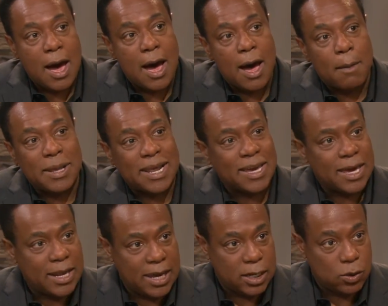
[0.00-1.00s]
um, and I
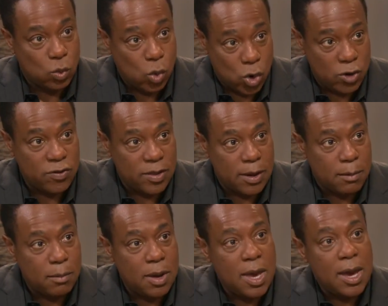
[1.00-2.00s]
kind of had to warn
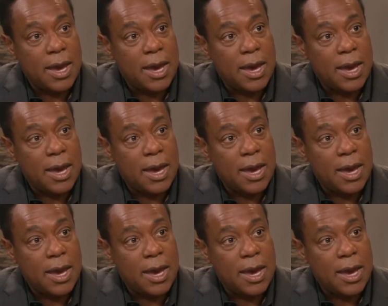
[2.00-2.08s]
them.